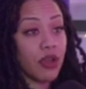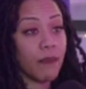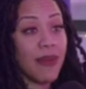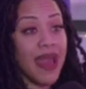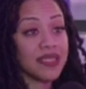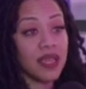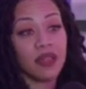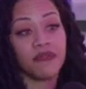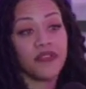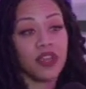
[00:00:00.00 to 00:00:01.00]
a
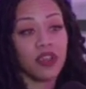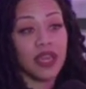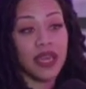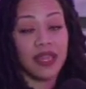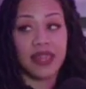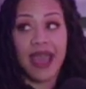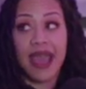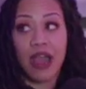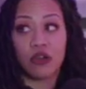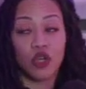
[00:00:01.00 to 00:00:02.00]
masculine figure in that
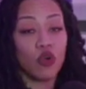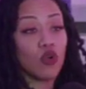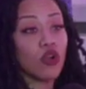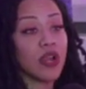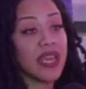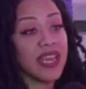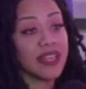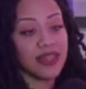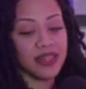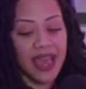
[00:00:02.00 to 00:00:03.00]
household or
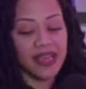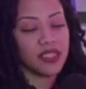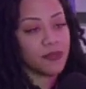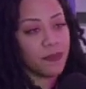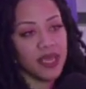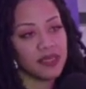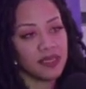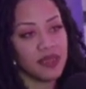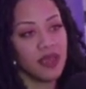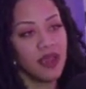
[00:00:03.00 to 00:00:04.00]
in that space.